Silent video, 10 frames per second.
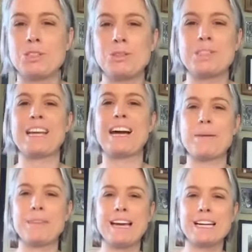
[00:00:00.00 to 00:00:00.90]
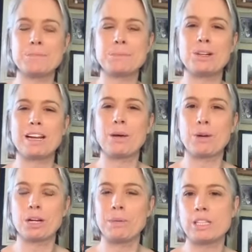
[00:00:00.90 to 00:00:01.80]
So you'd say, I'm the expert and I
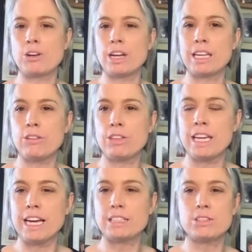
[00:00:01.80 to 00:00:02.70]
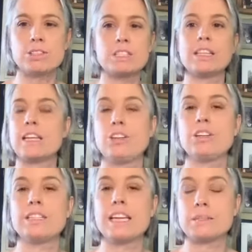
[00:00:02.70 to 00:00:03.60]
want to make sure I get you the answers. And then you
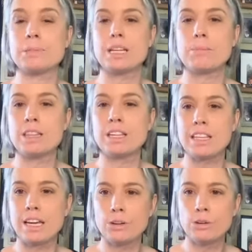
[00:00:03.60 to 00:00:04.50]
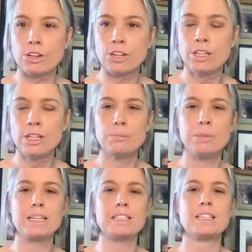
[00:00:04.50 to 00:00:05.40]
can take some time to think that over
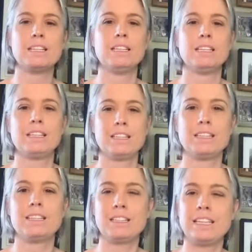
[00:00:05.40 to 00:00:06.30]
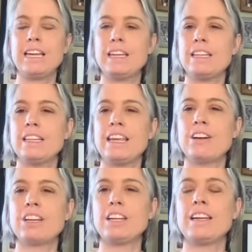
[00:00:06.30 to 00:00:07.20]
because they
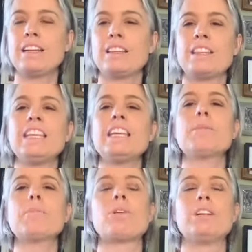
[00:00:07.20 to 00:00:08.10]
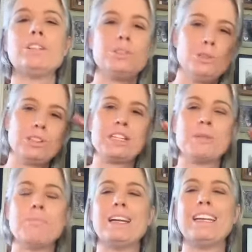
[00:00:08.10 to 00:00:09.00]
they're gonna thinking about it is usually the
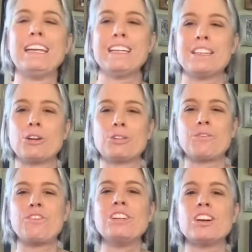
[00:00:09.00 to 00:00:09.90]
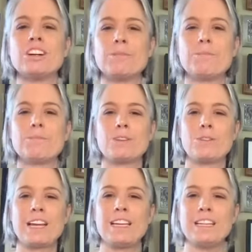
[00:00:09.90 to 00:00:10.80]
money. There's fear,
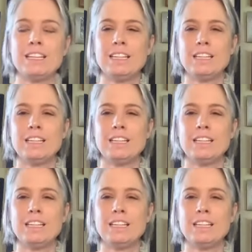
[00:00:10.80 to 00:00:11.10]
right?